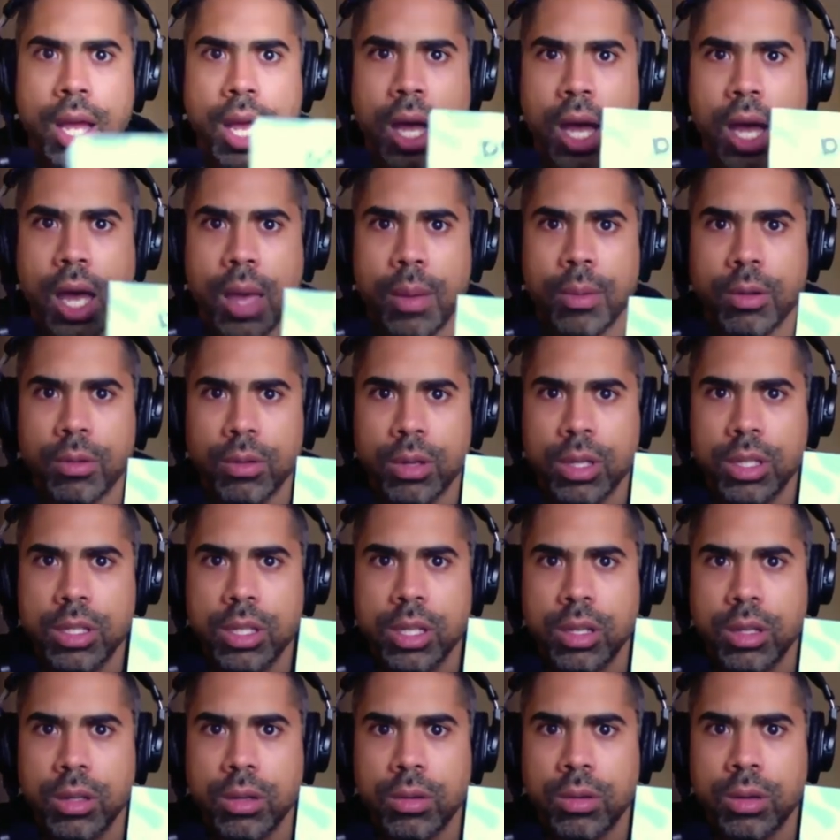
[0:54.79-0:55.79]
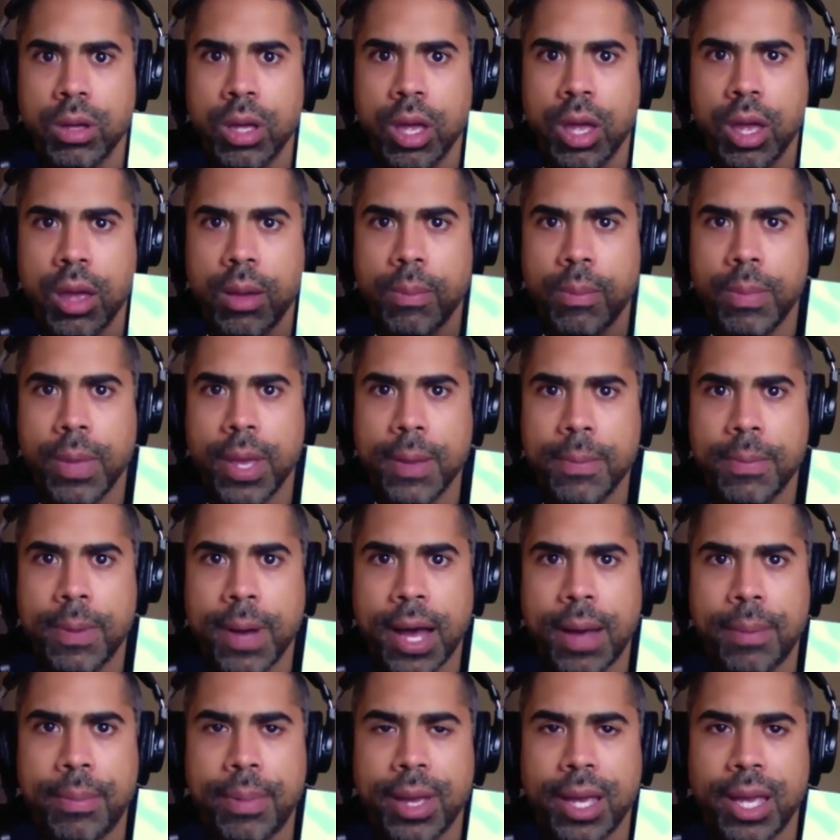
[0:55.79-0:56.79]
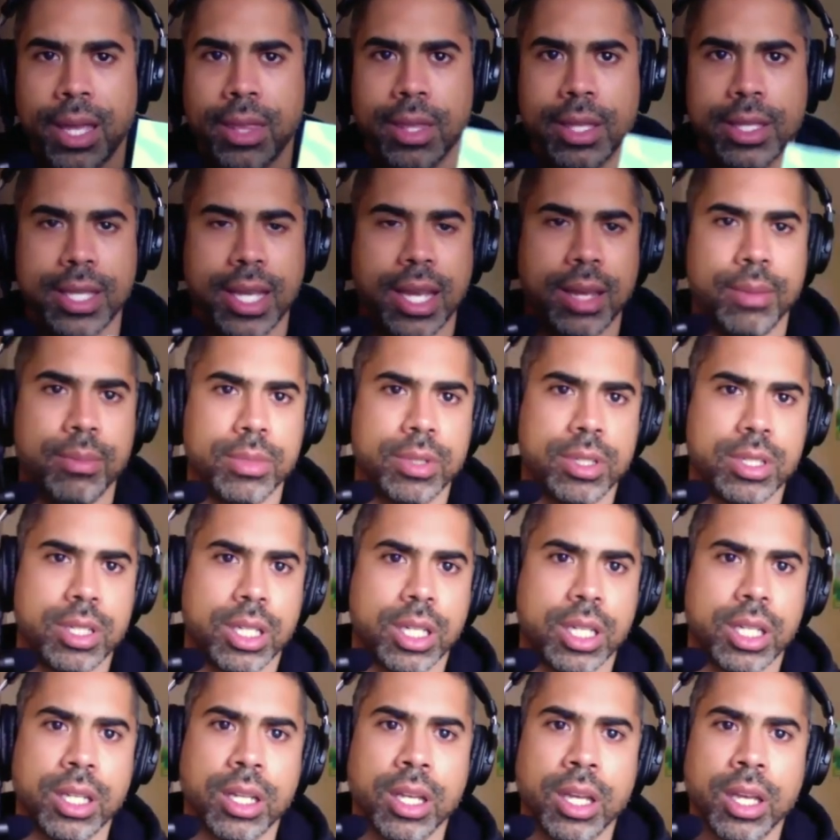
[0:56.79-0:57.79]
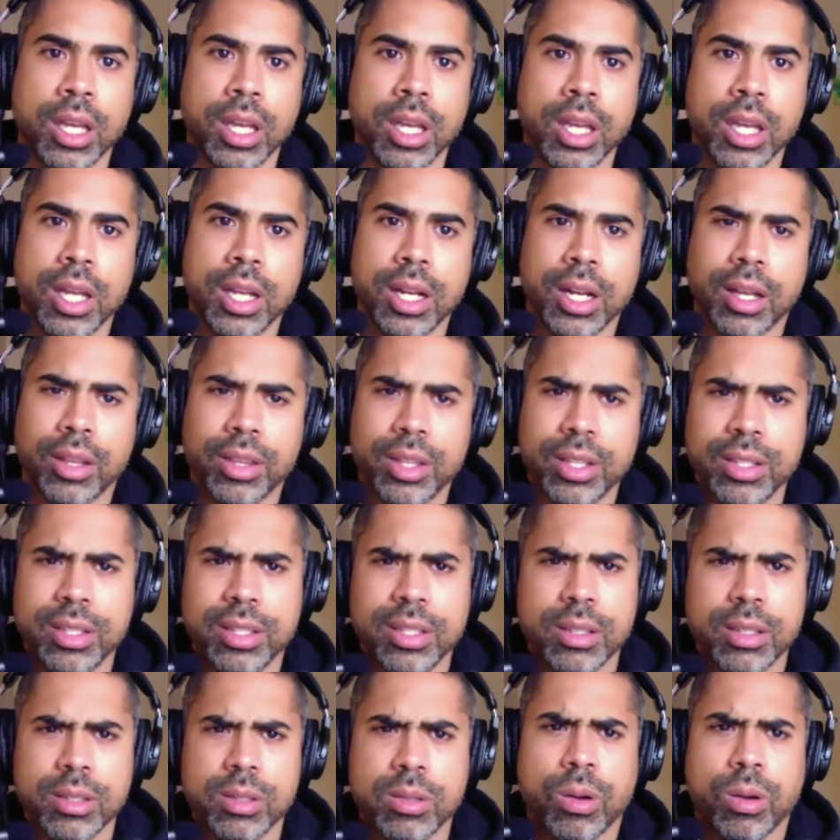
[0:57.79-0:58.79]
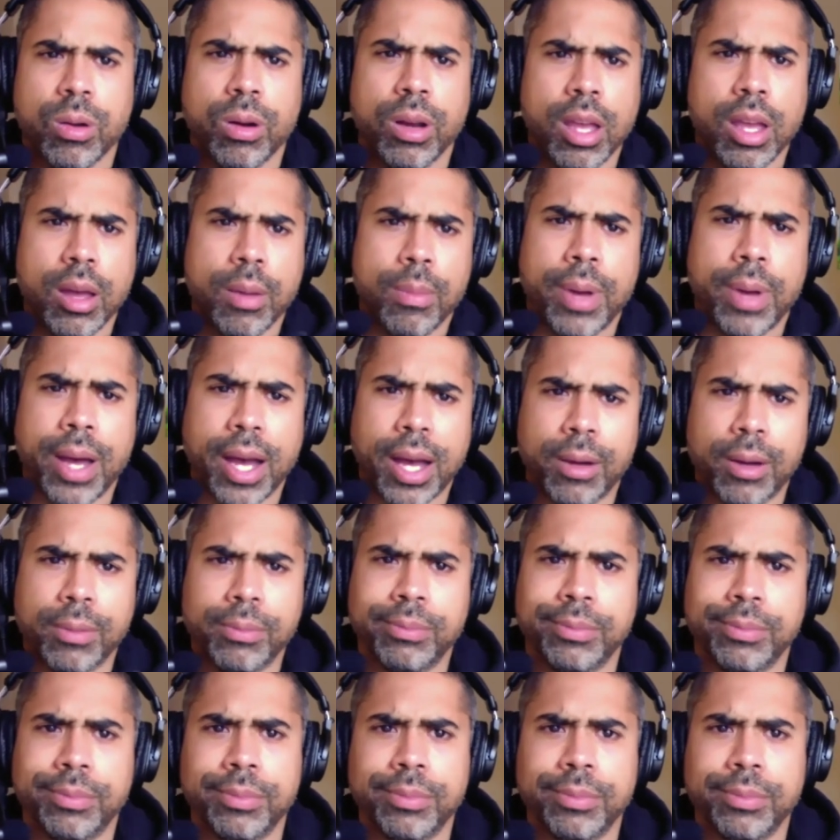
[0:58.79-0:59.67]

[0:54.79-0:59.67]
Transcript: I'm going to read to you Big Papa in the Time Machine. Now, this is a story about